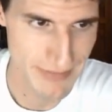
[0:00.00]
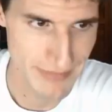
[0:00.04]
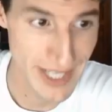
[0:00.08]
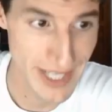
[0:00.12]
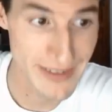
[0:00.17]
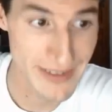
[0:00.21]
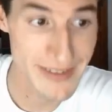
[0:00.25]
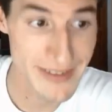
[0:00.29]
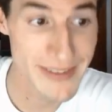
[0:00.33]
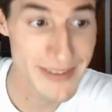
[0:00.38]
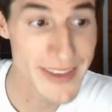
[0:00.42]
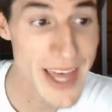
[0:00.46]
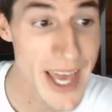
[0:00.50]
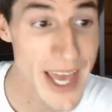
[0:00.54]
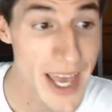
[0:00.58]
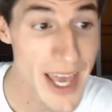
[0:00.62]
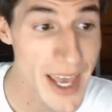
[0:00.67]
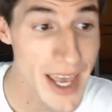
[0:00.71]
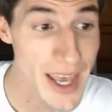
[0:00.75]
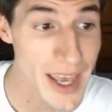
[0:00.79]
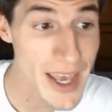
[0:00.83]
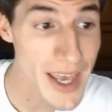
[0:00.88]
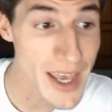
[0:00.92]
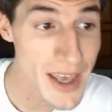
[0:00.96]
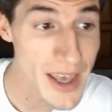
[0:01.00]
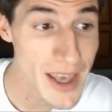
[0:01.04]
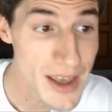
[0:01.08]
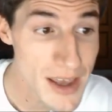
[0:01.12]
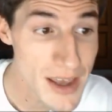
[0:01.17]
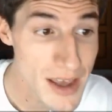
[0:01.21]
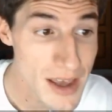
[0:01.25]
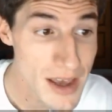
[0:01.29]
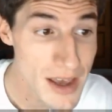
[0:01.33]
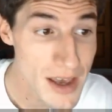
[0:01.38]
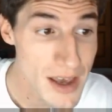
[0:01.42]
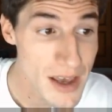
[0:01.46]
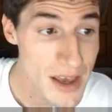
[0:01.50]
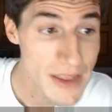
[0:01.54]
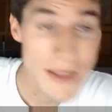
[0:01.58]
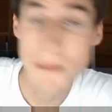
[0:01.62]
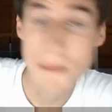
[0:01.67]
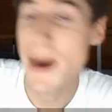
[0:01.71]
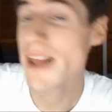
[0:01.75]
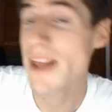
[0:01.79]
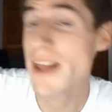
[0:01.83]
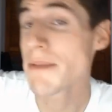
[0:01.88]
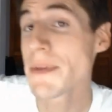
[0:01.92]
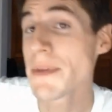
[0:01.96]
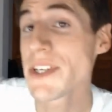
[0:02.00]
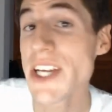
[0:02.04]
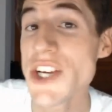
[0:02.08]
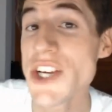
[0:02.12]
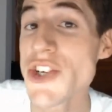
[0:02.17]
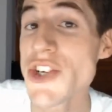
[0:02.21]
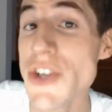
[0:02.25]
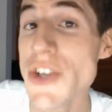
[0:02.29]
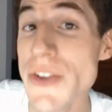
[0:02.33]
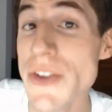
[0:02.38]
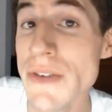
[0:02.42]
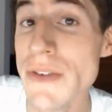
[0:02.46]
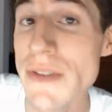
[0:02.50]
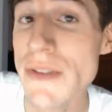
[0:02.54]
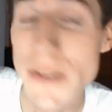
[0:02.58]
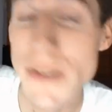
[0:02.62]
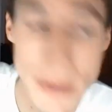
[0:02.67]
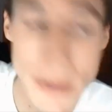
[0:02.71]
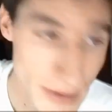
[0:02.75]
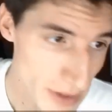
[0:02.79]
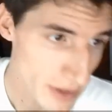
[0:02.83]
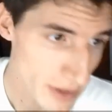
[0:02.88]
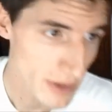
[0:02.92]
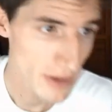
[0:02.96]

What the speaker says: It's they, the mathematicians,